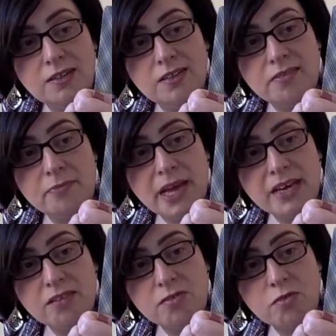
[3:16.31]
This man
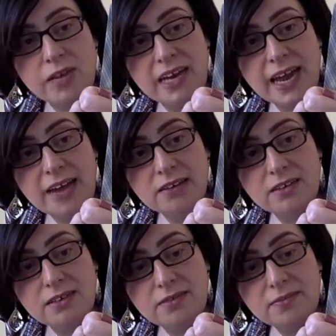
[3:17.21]
is looking out.
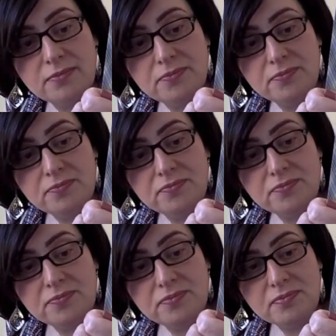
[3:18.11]

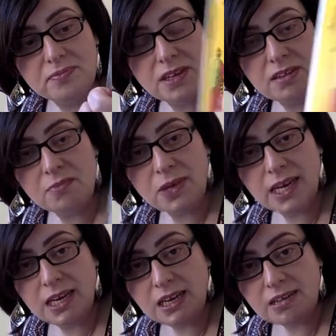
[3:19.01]
He's
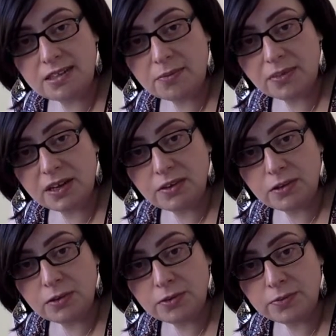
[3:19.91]
beginning something
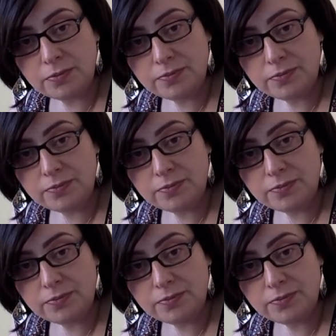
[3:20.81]
new.